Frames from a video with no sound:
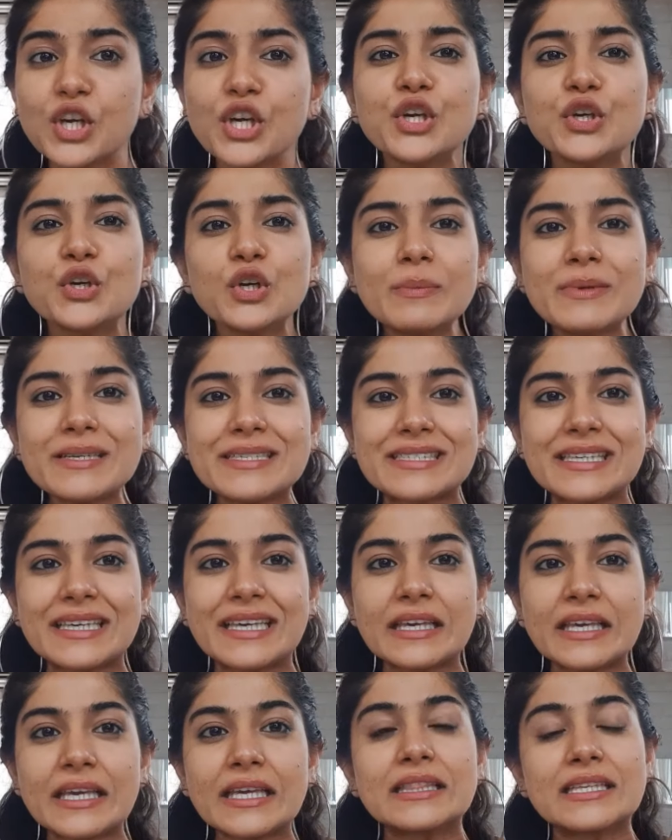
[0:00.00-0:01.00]
You'll be
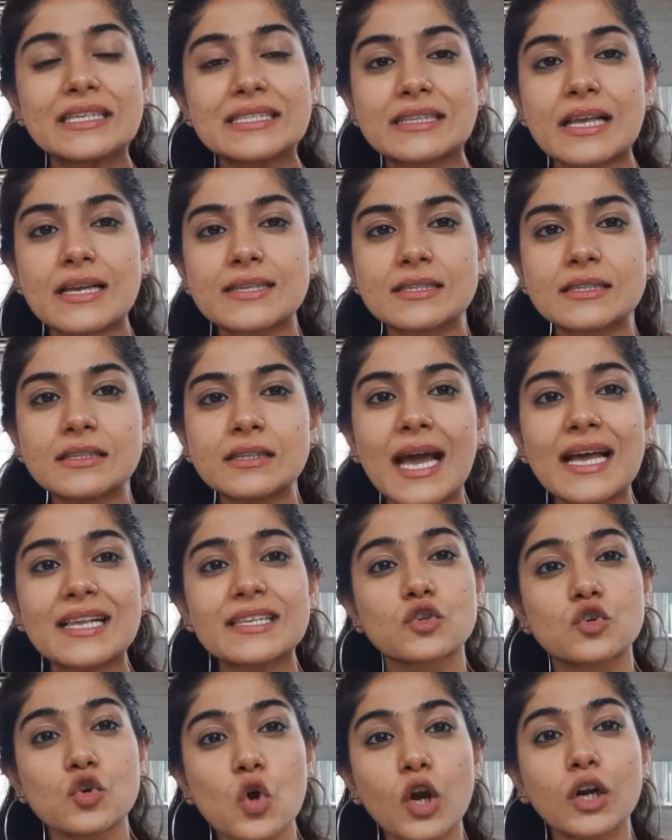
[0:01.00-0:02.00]
seeing in this lesson
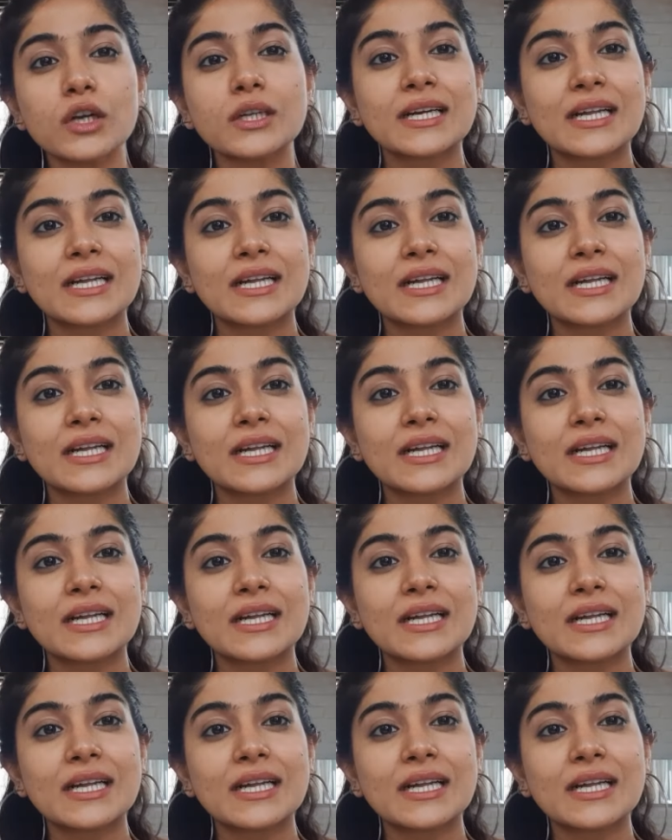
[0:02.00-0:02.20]
as Ron